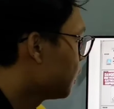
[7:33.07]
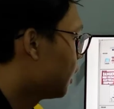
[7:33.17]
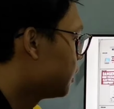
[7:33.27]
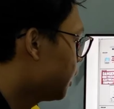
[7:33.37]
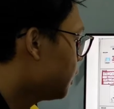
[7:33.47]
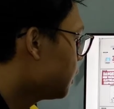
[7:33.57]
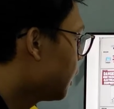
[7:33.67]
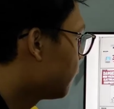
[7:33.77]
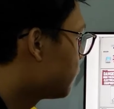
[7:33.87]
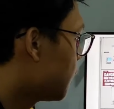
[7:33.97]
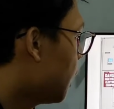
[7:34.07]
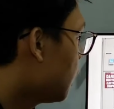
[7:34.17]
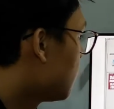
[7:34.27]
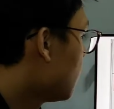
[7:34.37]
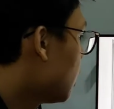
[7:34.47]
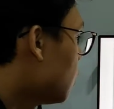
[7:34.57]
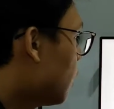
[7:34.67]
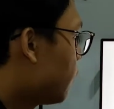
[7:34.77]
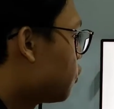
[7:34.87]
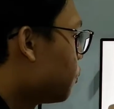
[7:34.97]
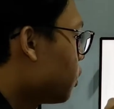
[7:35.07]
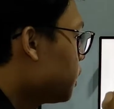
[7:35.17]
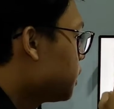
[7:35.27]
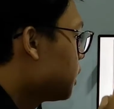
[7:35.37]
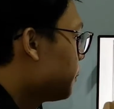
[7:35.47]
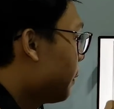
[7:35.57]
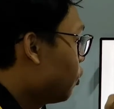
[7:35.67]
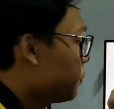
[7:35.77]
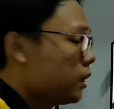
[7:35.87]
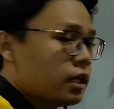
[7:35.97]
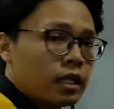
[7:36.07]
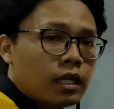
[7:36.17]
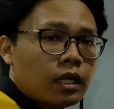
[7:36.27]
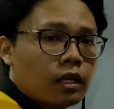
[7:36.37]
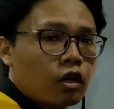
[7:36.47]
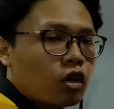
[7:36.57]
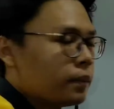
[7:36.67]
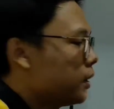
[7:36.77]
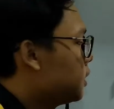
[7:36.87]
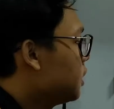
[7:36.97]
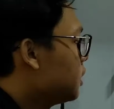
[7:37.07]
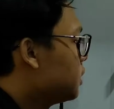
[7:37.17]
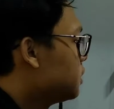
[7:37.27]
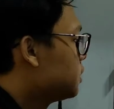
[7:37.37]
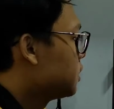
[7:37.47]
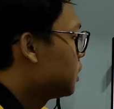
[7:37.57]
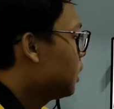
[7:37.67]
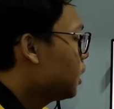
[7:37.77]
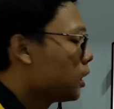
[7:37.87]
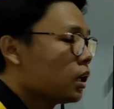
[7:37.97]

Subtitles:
and then after that we have to monitor the power meter here, or a meter in the digital.